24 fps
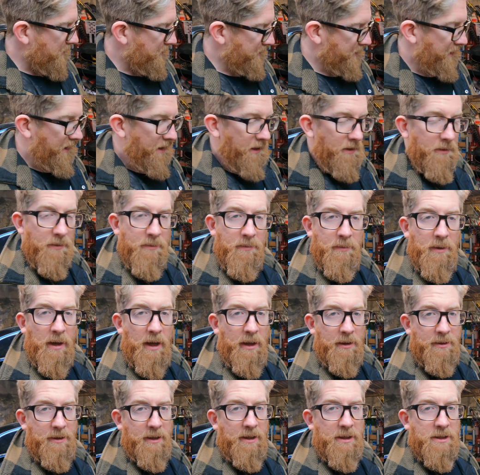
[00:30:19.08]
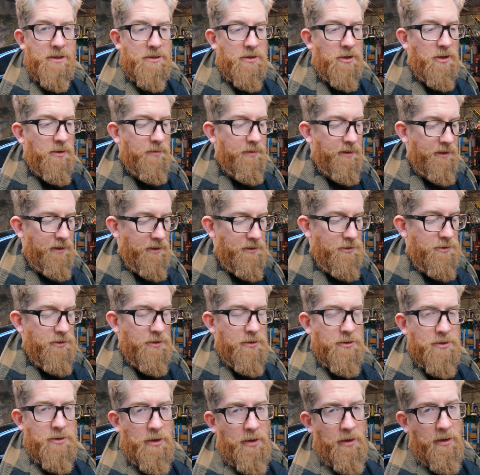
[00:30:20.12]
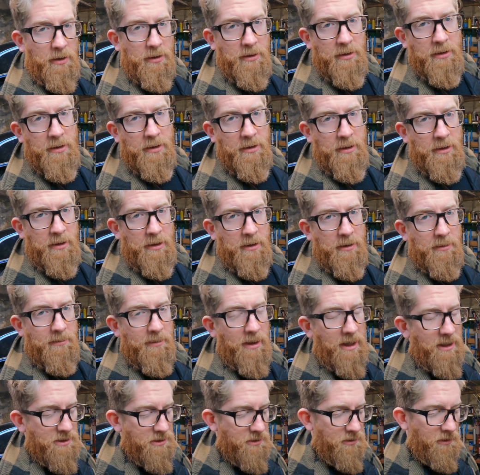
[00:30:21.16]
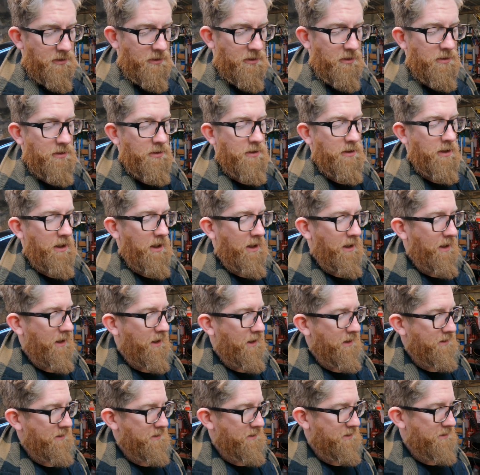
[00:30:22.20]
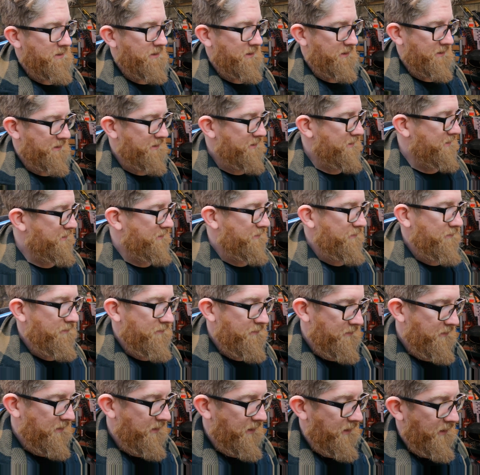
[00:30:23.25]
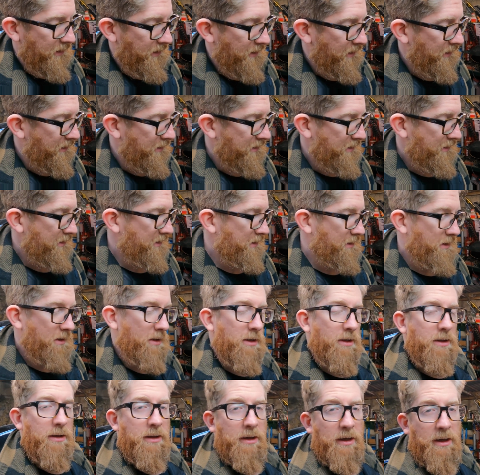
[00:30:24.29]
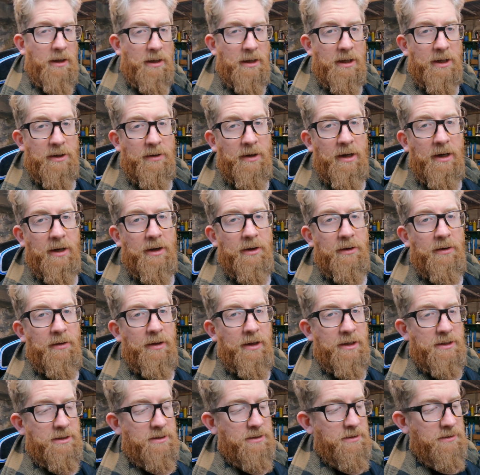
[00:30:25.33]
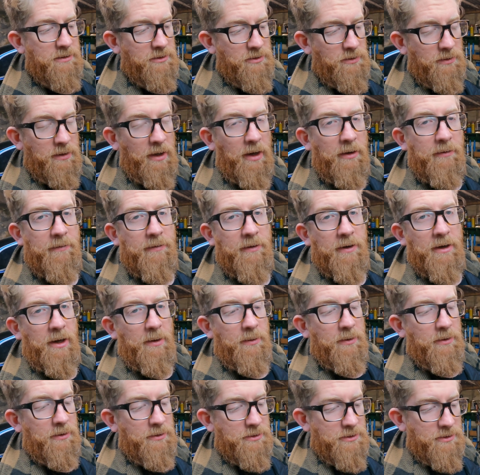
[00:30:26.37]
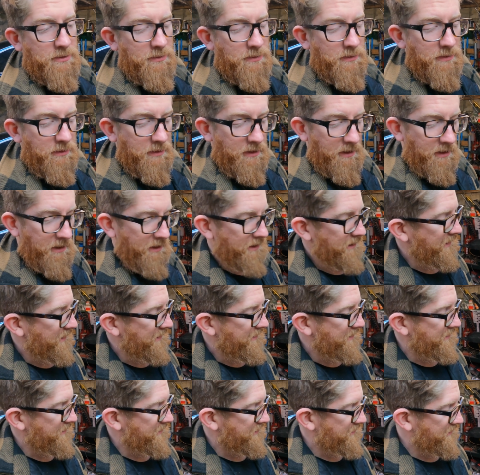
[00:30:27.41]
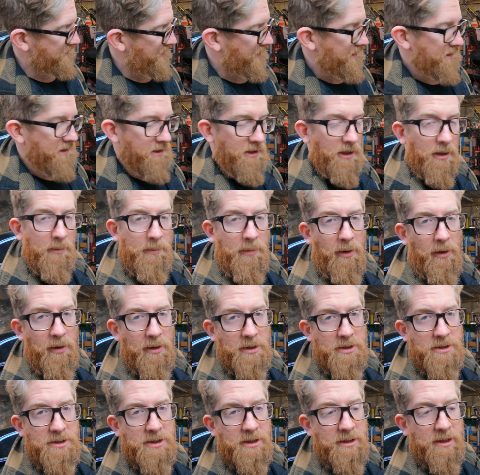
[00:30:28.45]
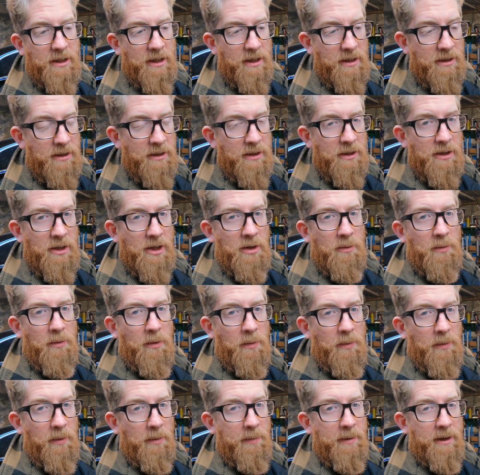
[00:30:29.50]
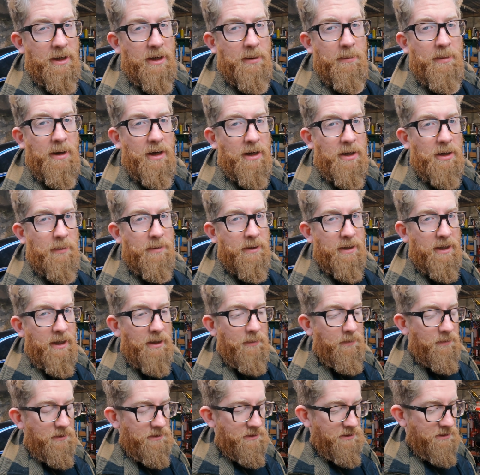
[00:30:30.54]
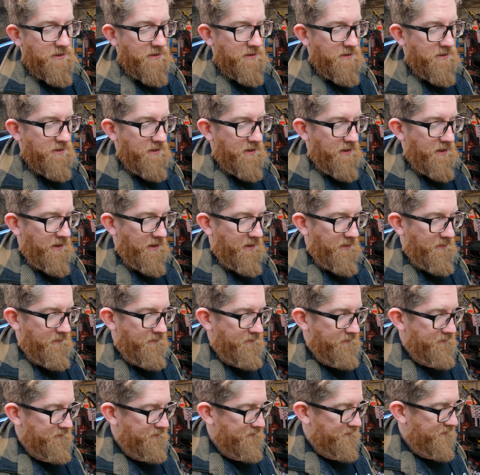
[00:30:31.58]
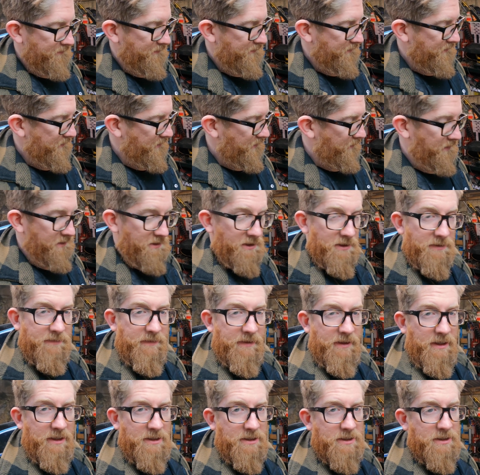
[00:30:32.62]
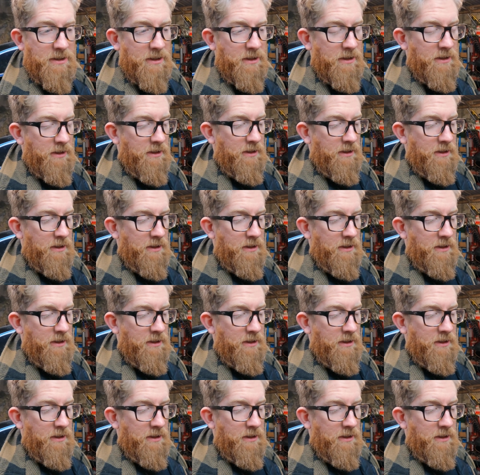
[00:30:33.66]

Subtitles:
yeah, I think it's going to be tunes on, mask on, and just yeah, get cracking on this, zone out for an hour or so, getting this tidied up, polished, and then we'll pick it back up again once it's finished.